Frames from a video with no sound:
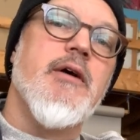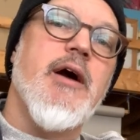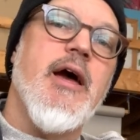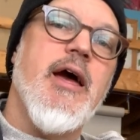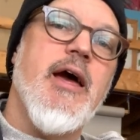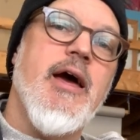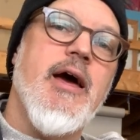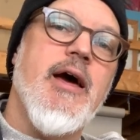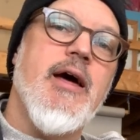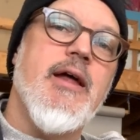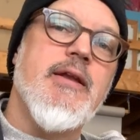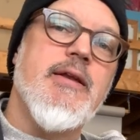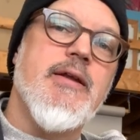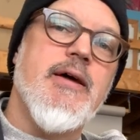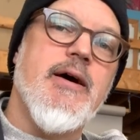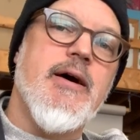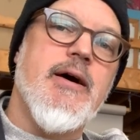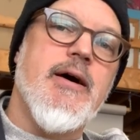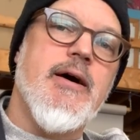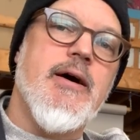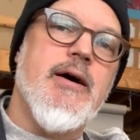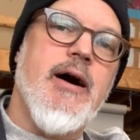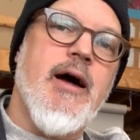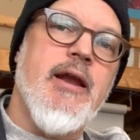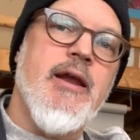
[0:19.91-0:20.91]
And
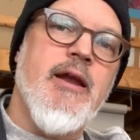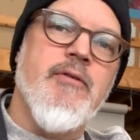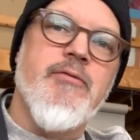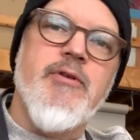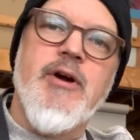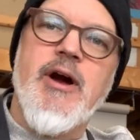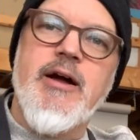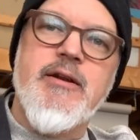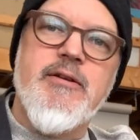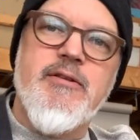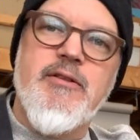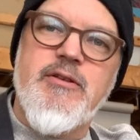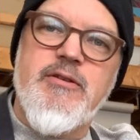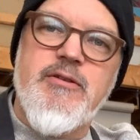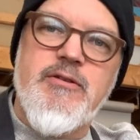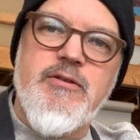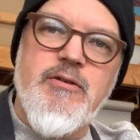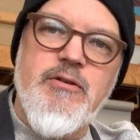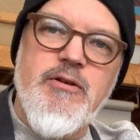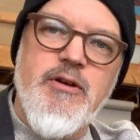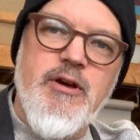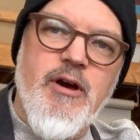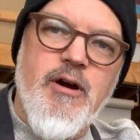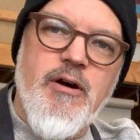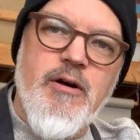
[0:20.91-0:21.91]
I never got to the
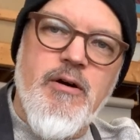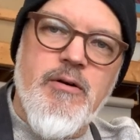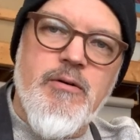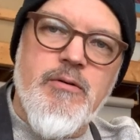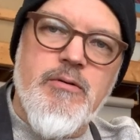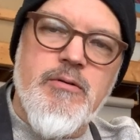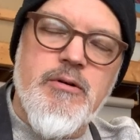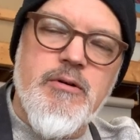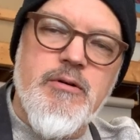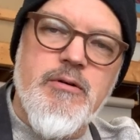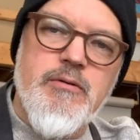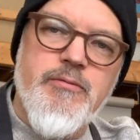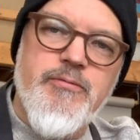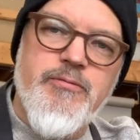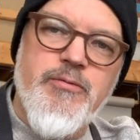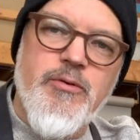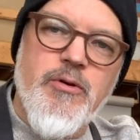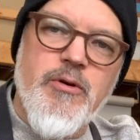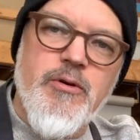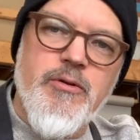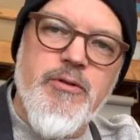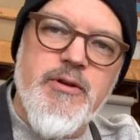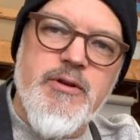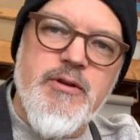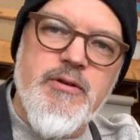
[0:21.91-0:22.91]
studio
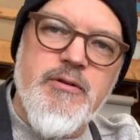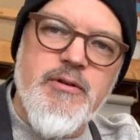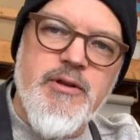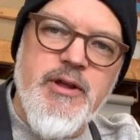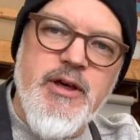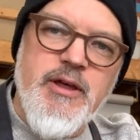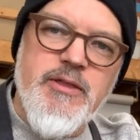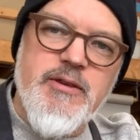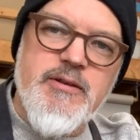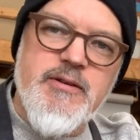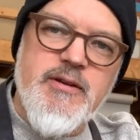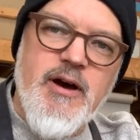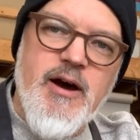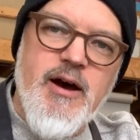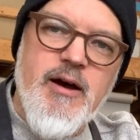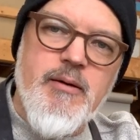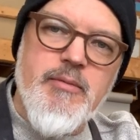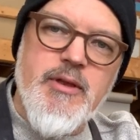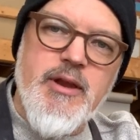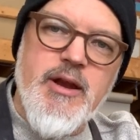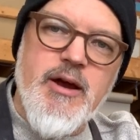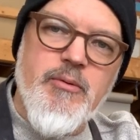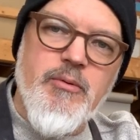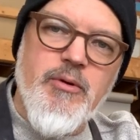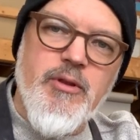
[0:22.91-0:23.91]
for the length of time
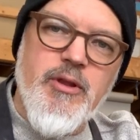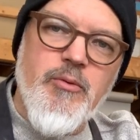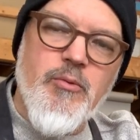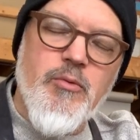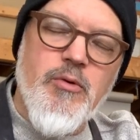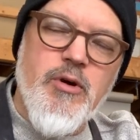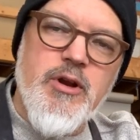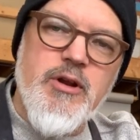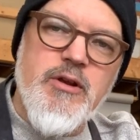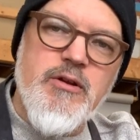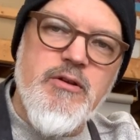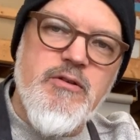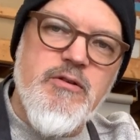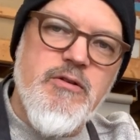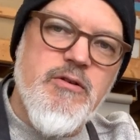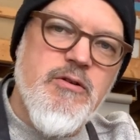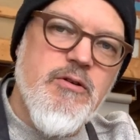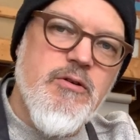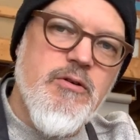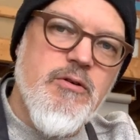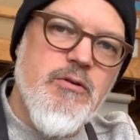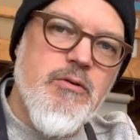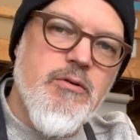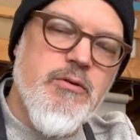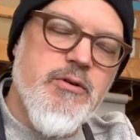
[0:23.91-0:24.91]
that I really wanted
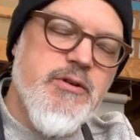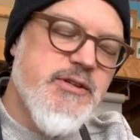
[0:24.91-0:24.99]
to.